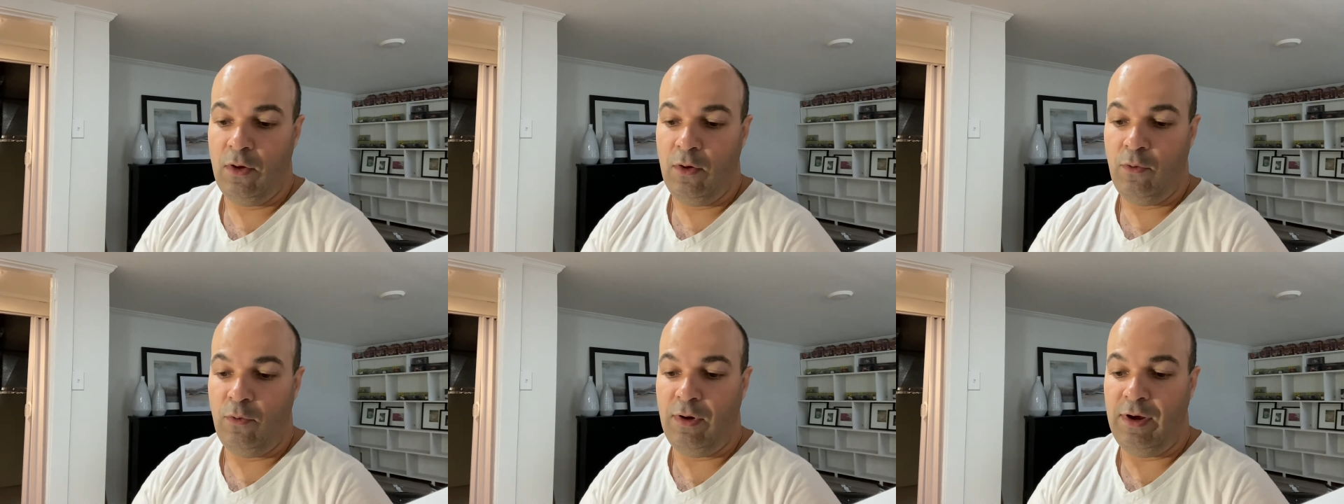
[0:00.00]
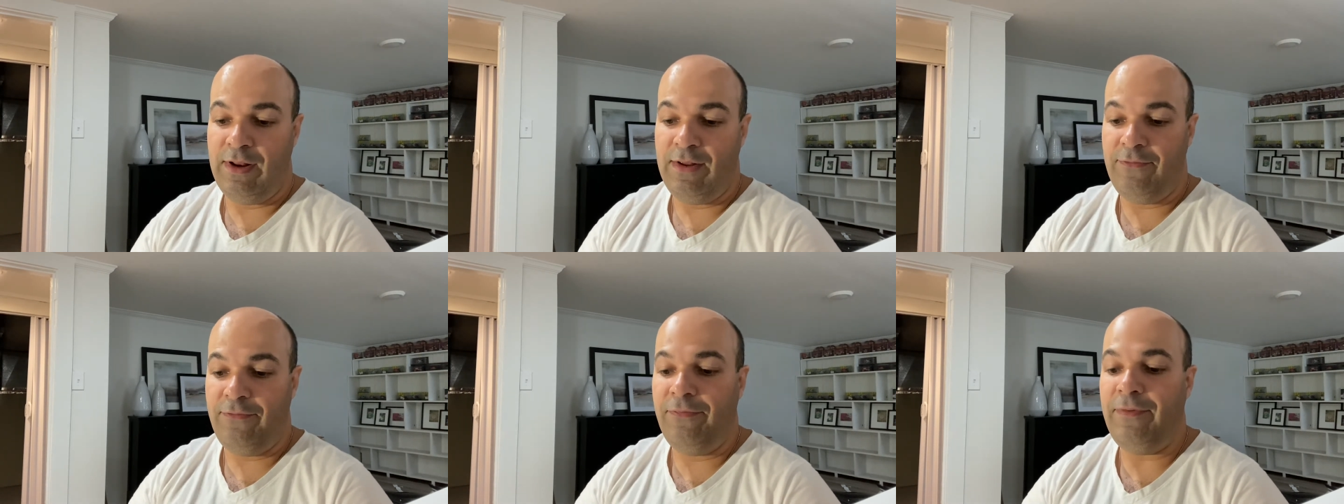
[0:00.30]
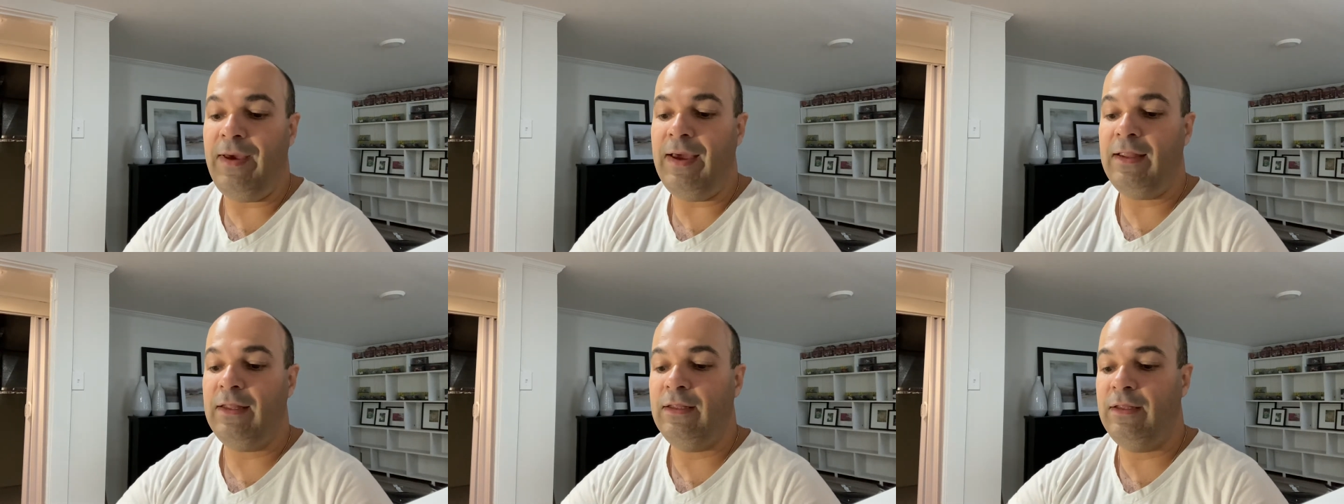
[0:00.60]
What
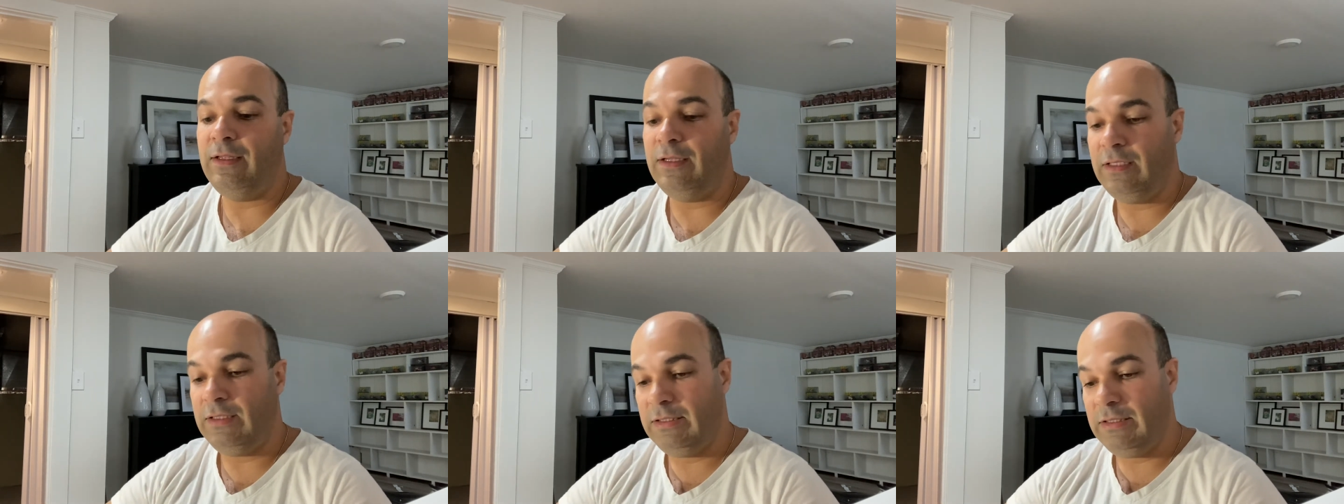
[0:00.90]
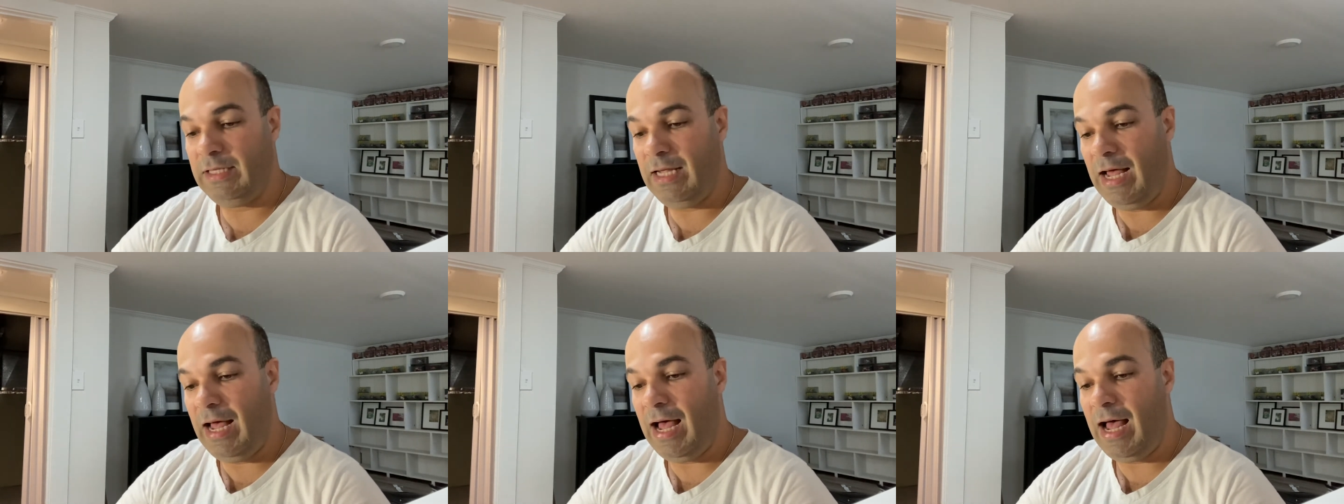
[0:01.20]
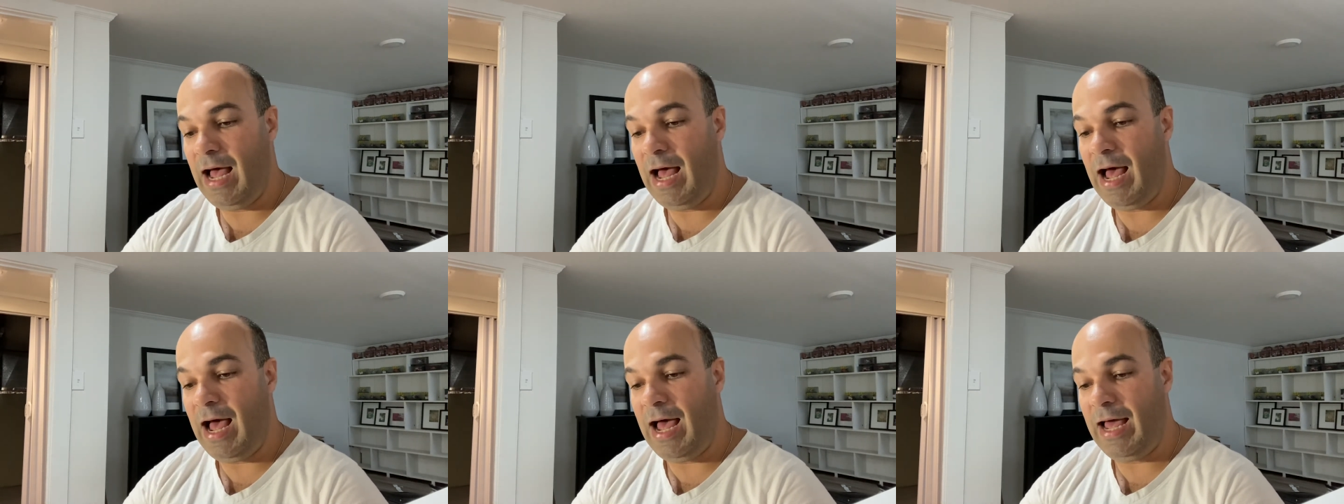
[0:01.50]
effect does
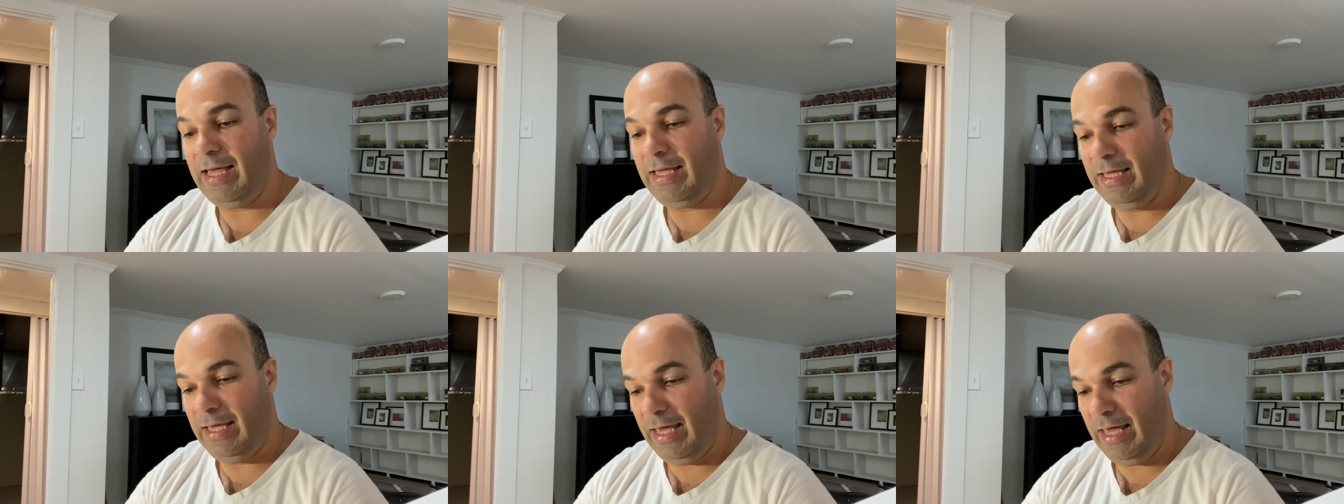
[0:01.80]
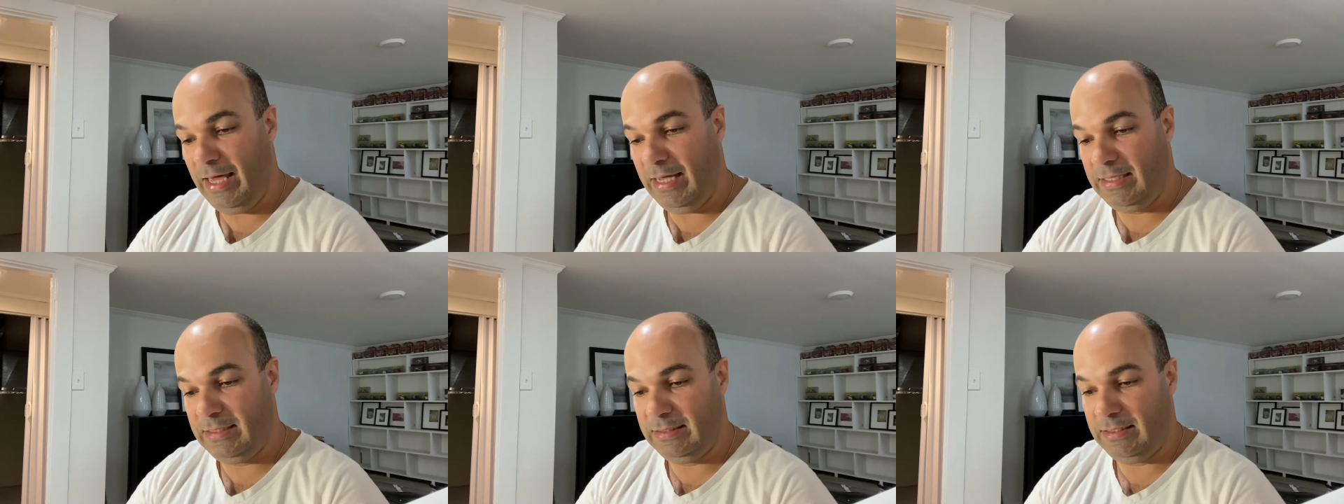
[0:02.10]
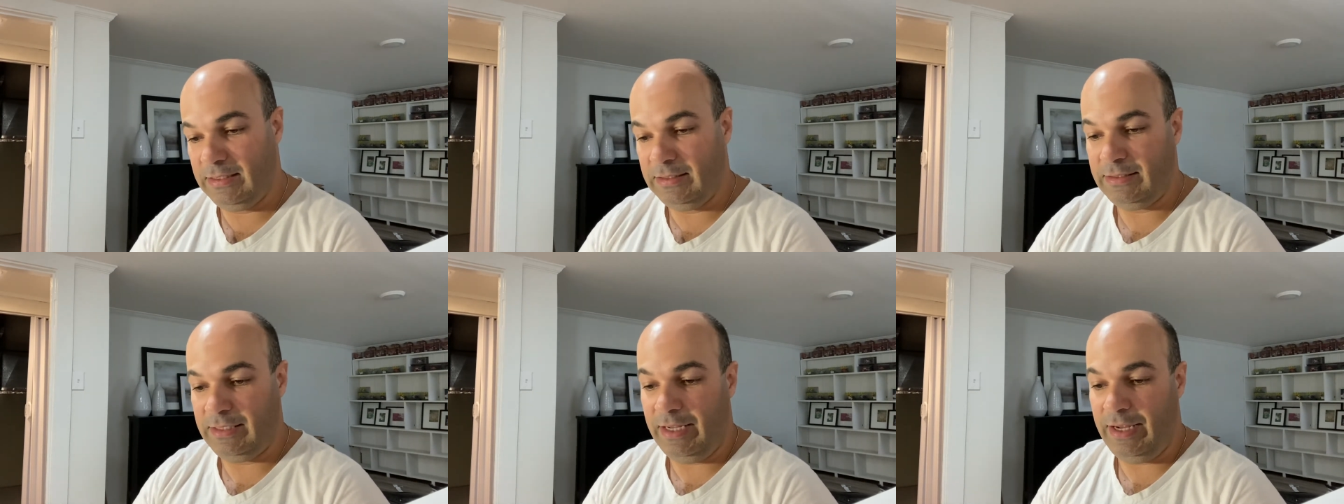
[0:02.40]
high
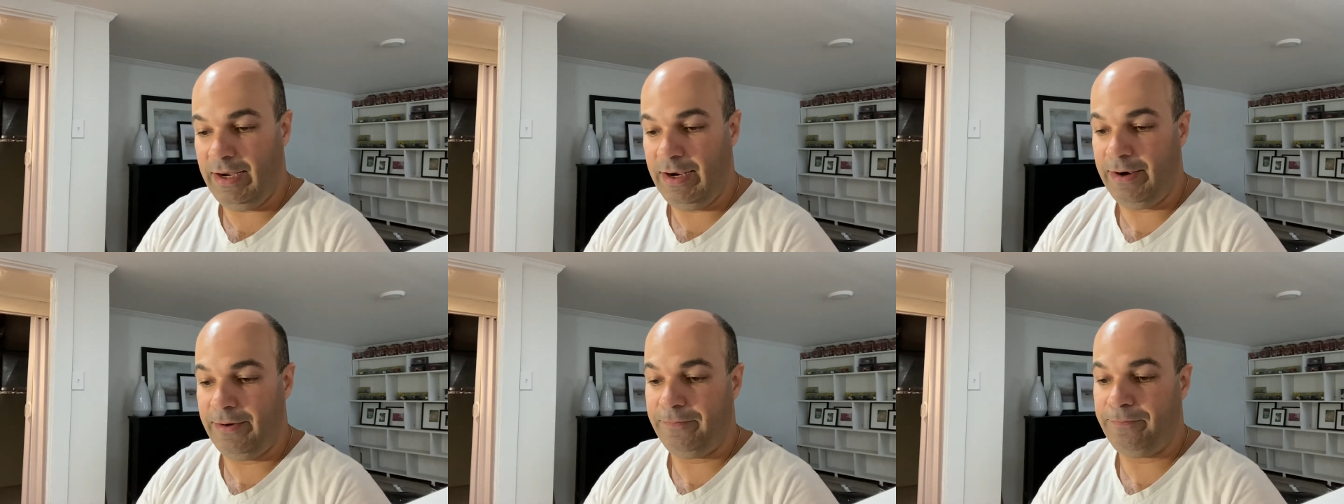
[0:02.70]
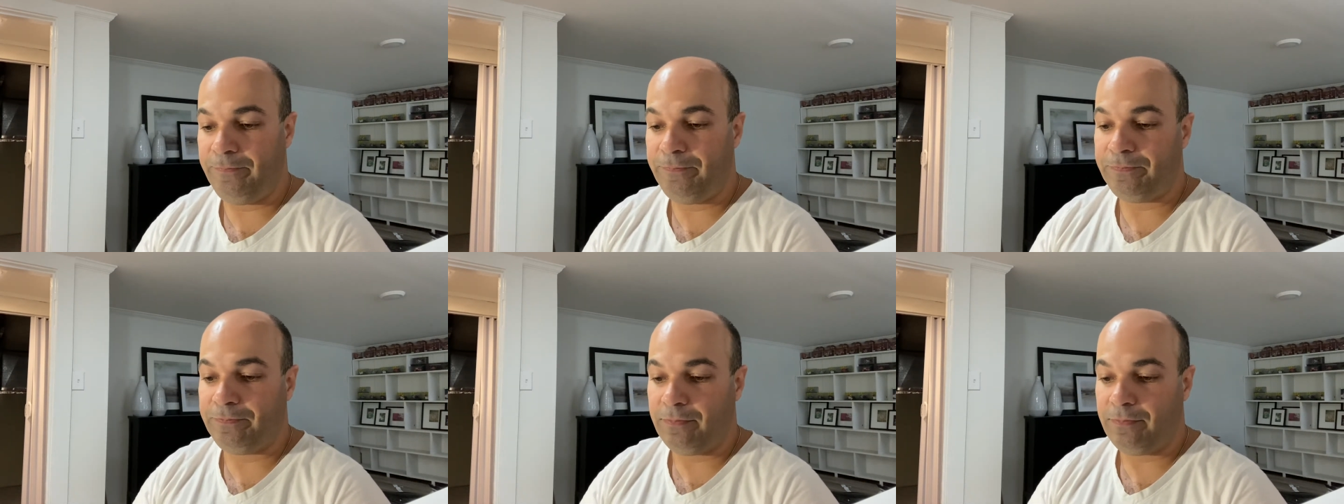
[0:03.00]
excess air